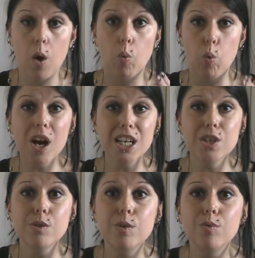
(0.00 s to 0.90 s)
Why do
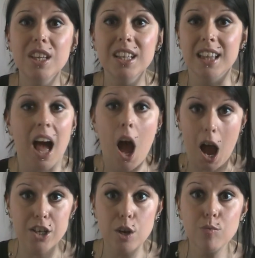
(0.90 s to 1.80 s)
you think that?
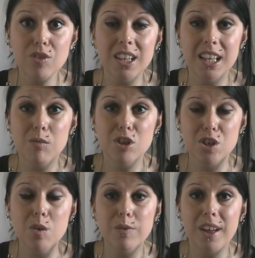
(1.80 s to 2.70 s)
I don't think it would
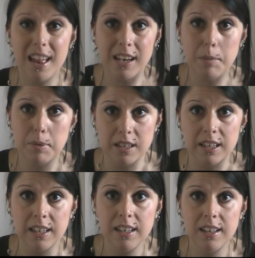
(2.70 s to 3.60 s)
do it for anybody.